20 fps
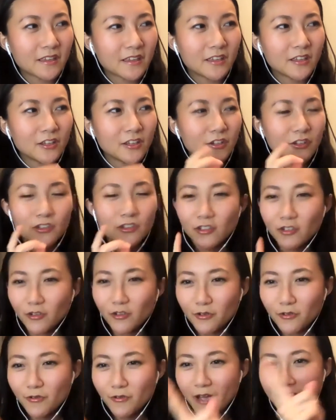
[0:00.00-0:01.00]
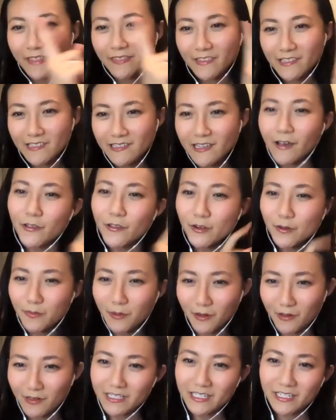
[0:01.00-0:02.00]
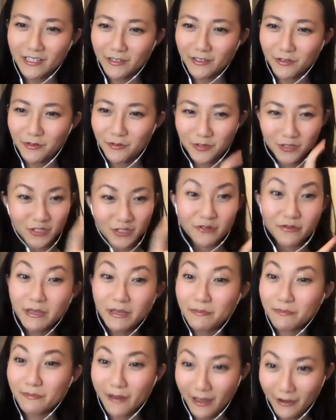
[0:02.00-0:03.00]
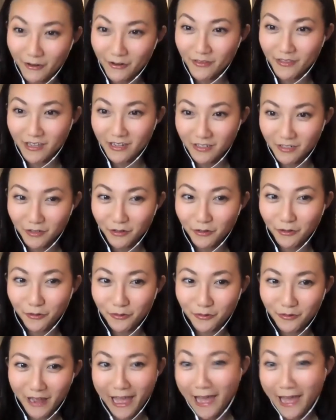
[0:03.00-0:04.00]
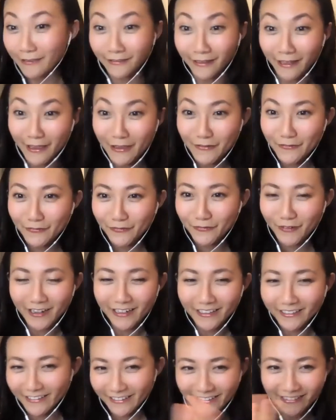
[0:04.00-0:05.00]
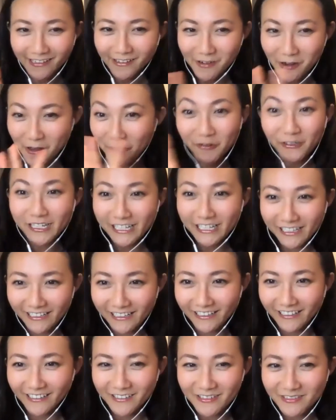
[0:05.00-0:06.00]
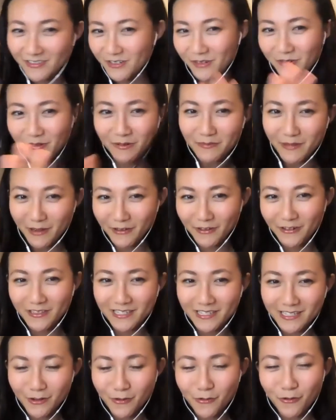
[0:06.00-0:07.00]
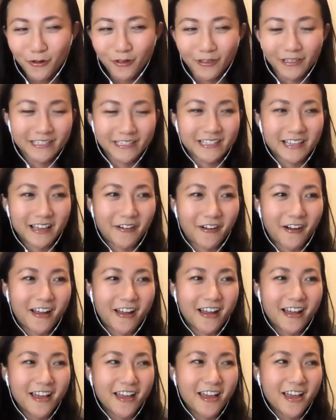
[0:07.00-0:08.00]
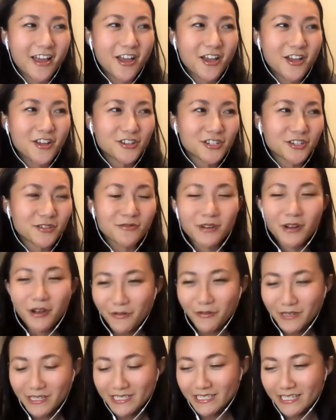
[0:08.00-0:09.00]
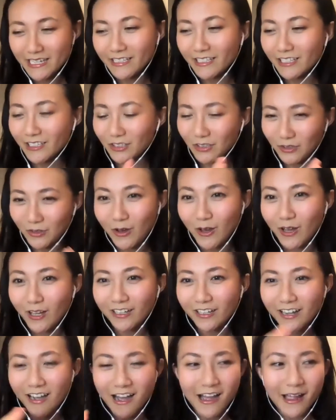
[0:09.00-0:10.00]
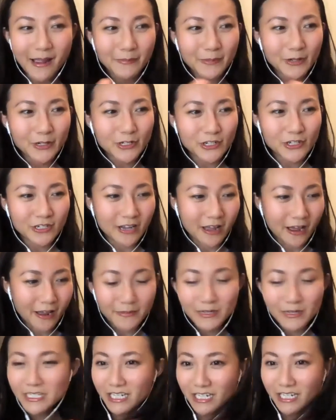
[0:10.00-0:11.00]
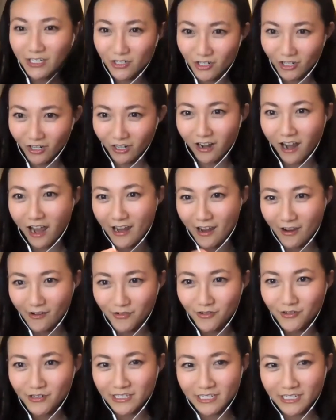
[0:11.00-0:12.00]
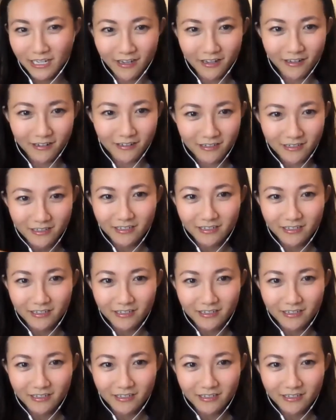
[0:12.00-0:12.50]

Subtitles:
you and this other person who's doing better than you at life, right? Like another kid doing better in school, etc. She would always say like, look, I'm a teacher. I understand,